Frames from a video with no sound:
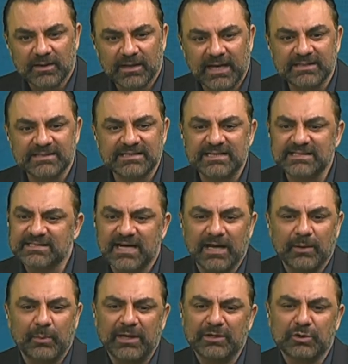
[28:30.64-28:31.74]
And since
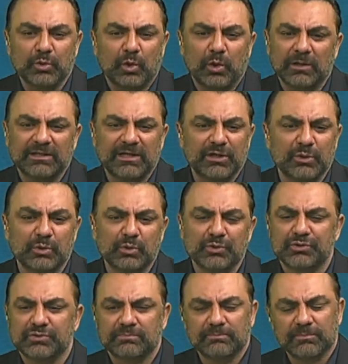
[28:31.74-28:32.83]
I went through all the
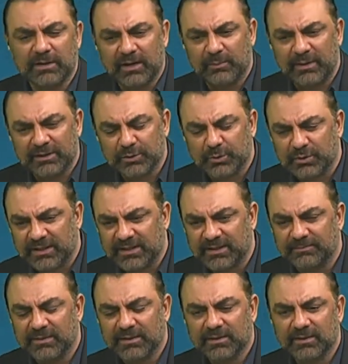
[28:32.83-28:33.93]
news, I went through
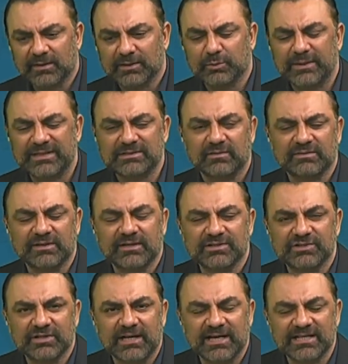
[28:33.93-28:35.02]
the tweets of the
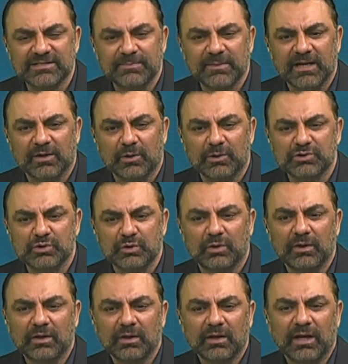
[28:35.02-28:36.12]
DG ISPR also.
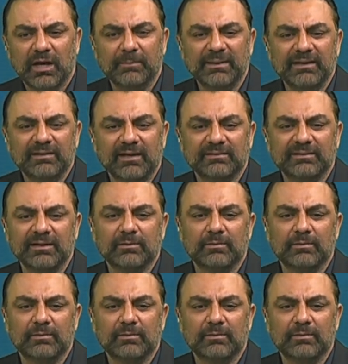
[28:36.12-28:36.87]
I mean, nothing